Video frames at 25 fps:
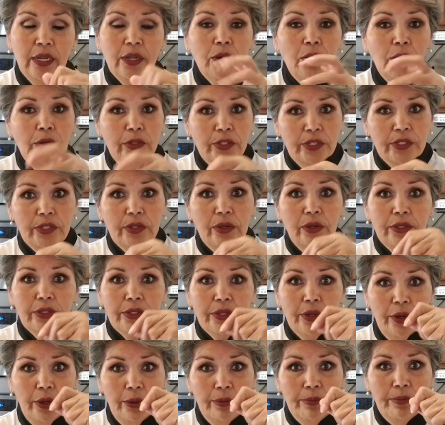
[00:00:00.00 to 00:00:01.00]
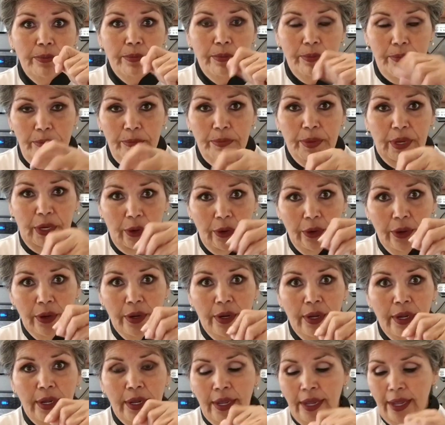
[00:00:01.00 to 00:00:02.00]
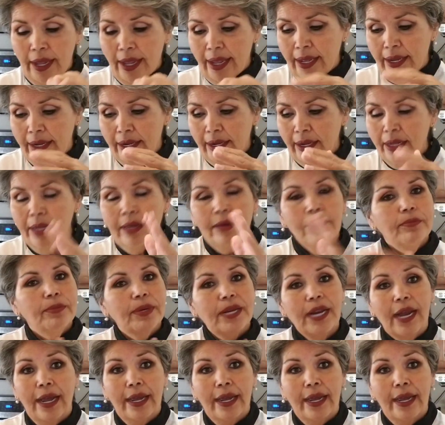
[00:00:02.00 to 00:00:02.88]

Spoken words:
Kosher salts are bigger, but